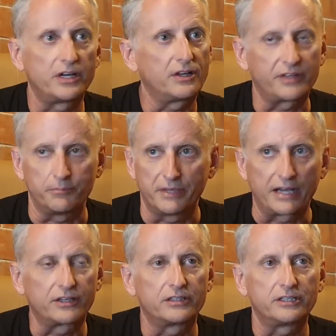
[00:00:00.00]
health. I'm
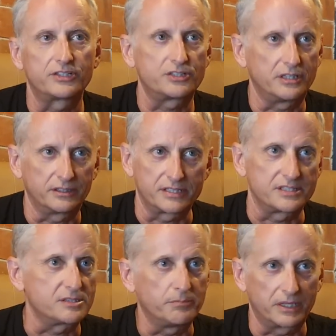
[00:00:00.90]
not going to touch it unless
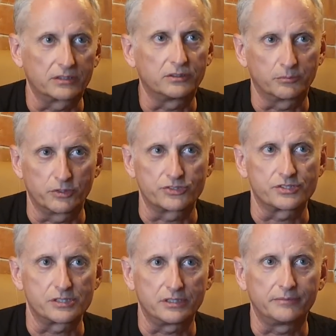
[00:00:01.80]
it's a medical
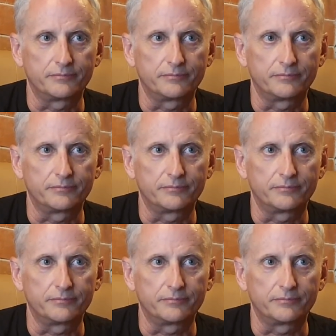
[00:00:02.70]
emergency.